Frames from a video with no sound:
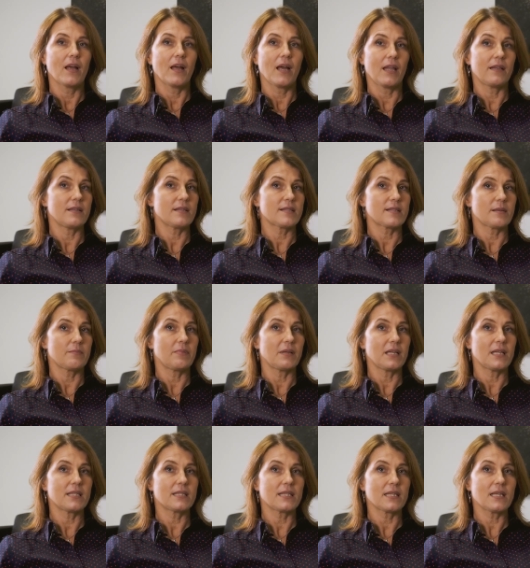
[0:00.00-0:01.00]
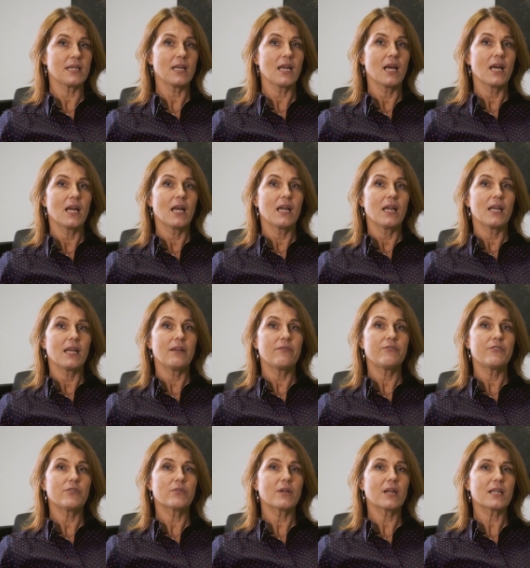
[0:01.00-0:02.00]
and disability?
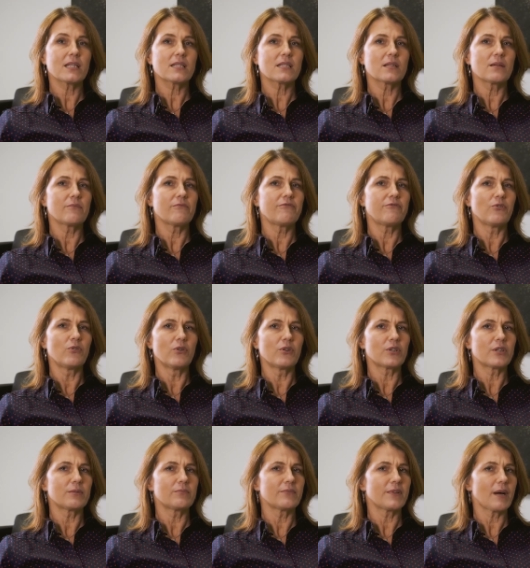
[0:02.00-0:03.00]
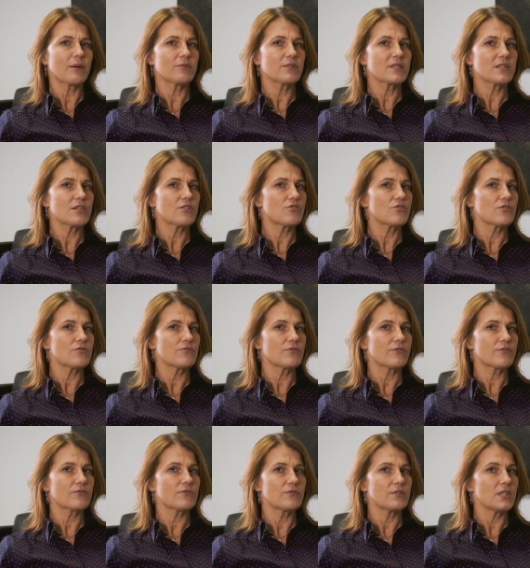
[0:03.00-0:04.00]
If you get some form that was issued
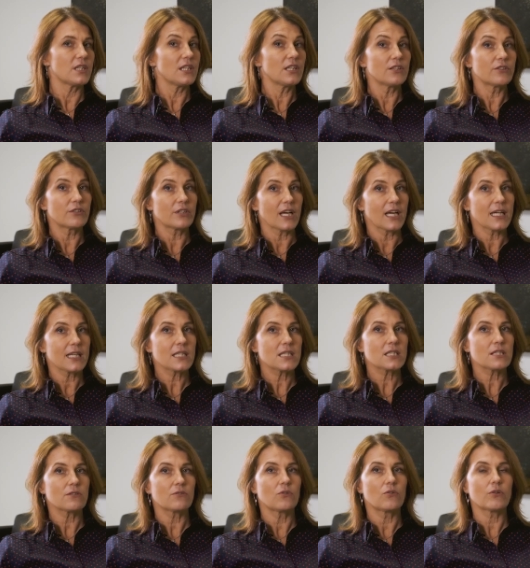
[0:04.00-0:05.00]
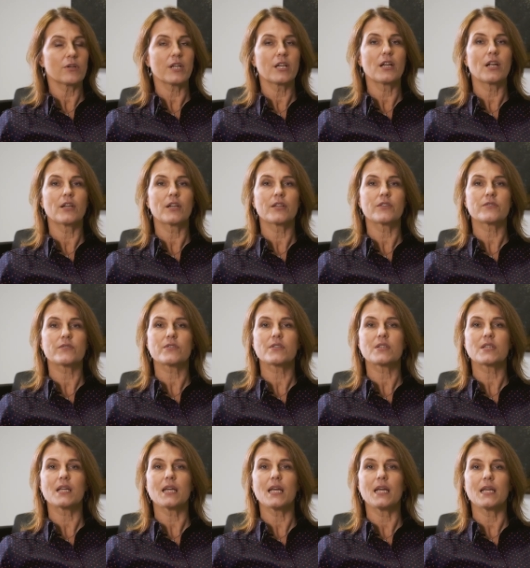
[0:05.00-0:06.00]
through the internet or in another
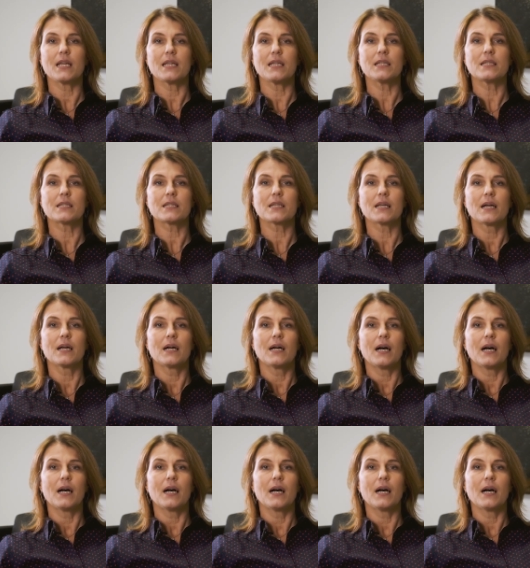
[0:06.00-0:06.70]
state,